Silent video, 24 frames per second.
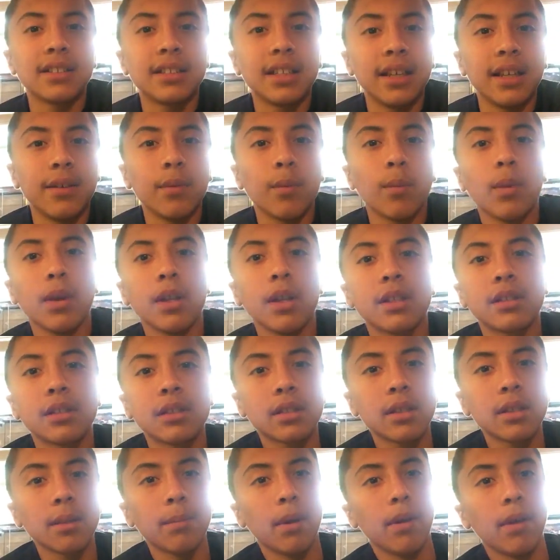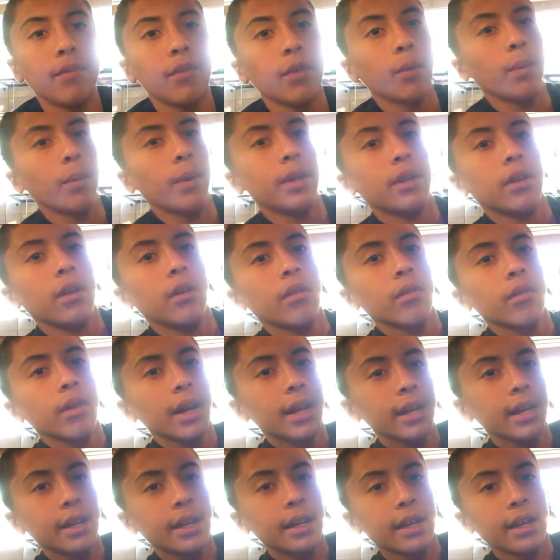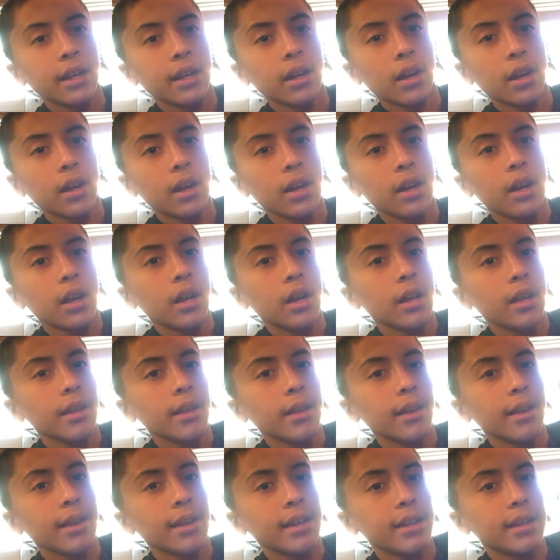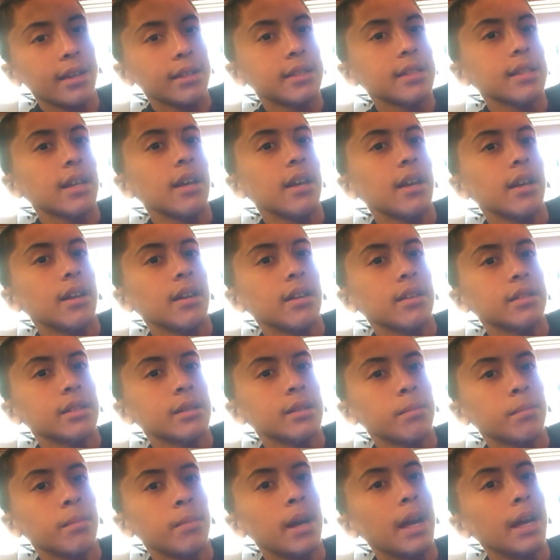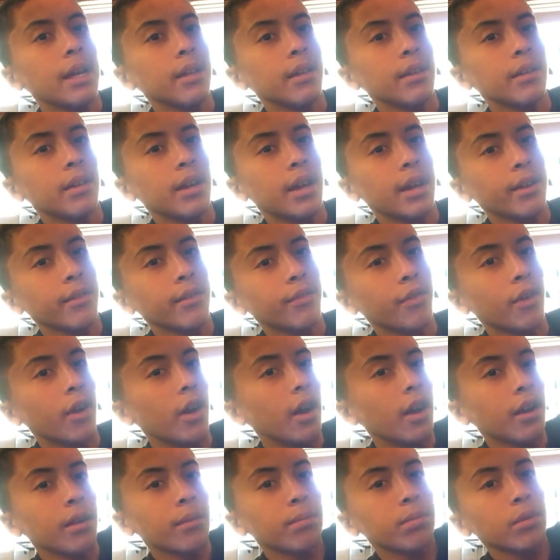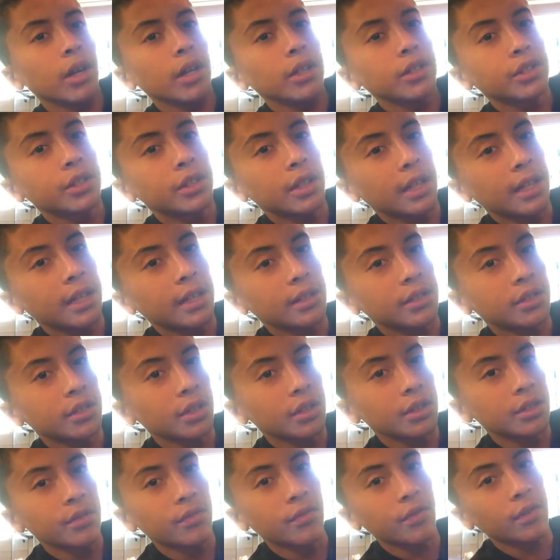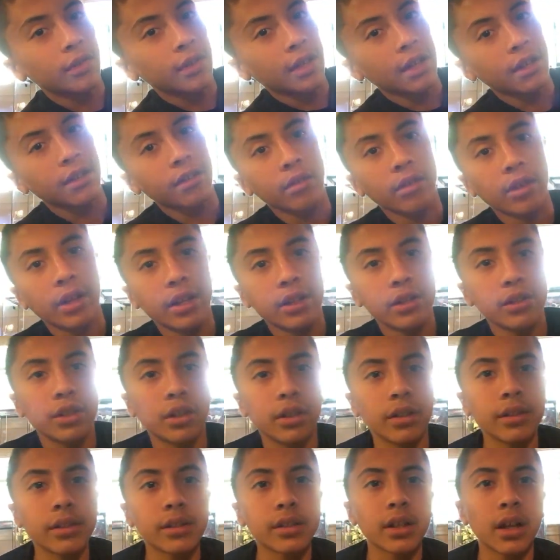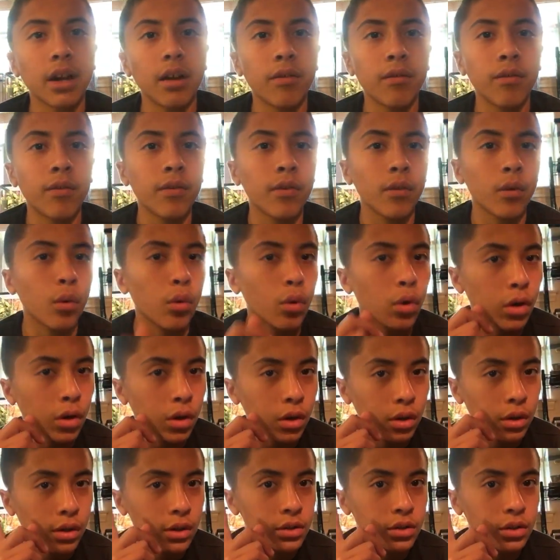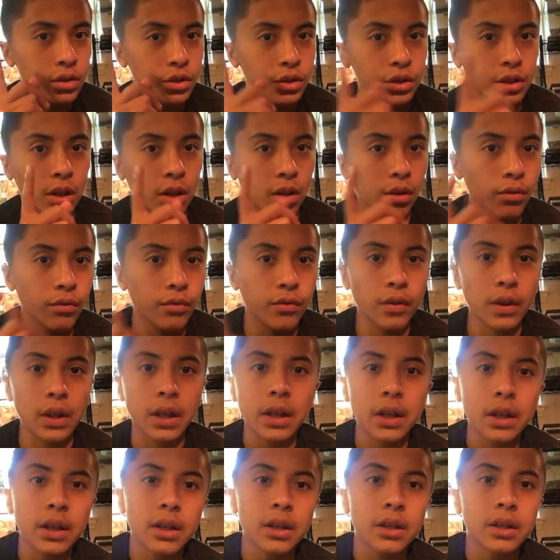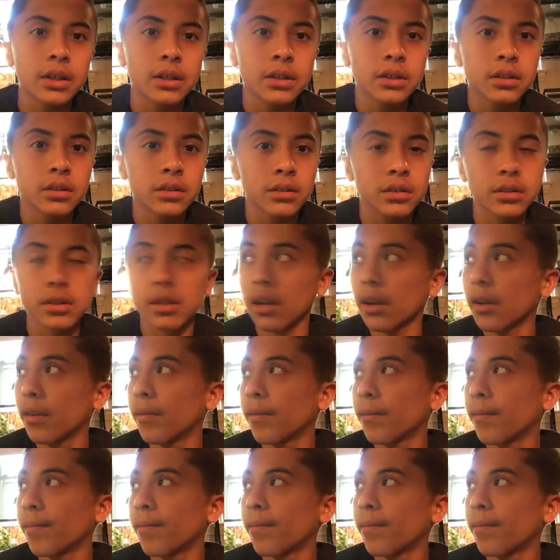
Let's see, what's above your window? Right here is uh, some of my like frog plush things just for decoration and stuff. Or there's the shelf. So.